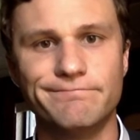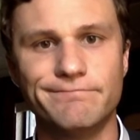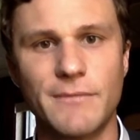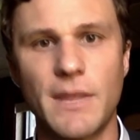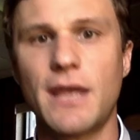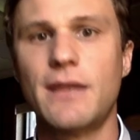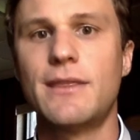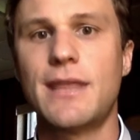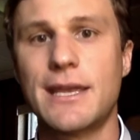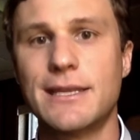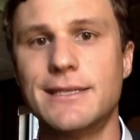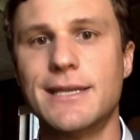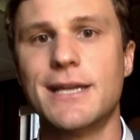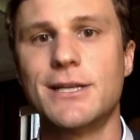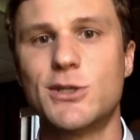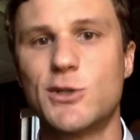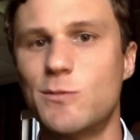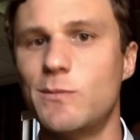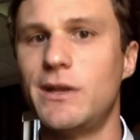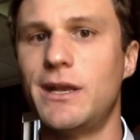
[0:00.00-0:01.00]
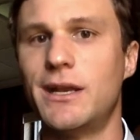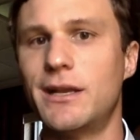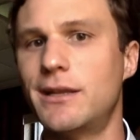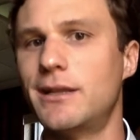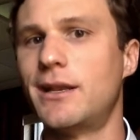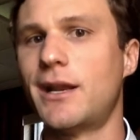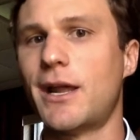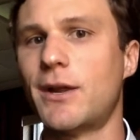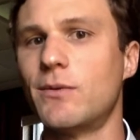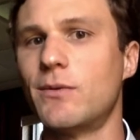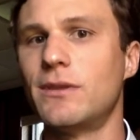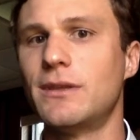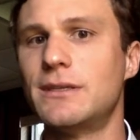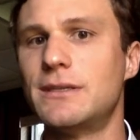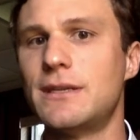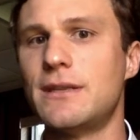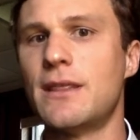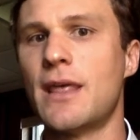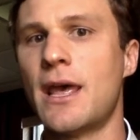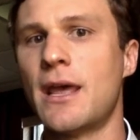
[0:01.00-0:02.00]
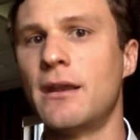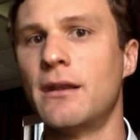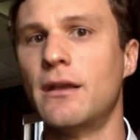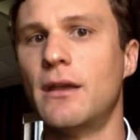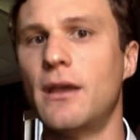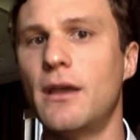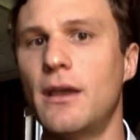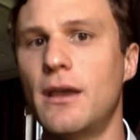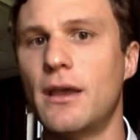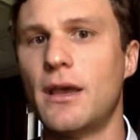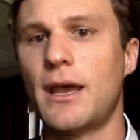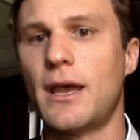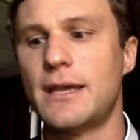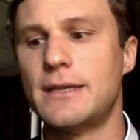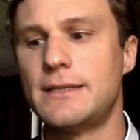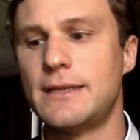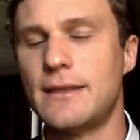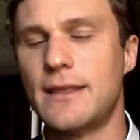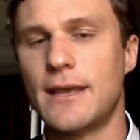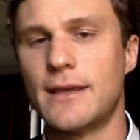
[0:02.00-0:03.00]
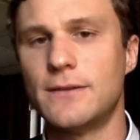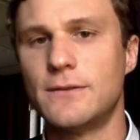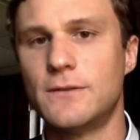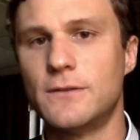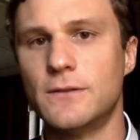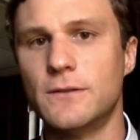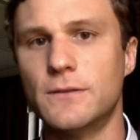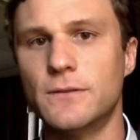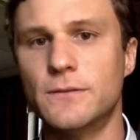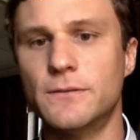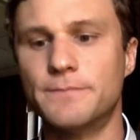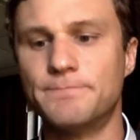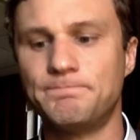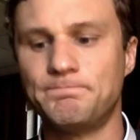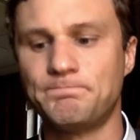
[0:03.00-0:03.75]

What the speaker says: that touched me, and I really see that. I see that too.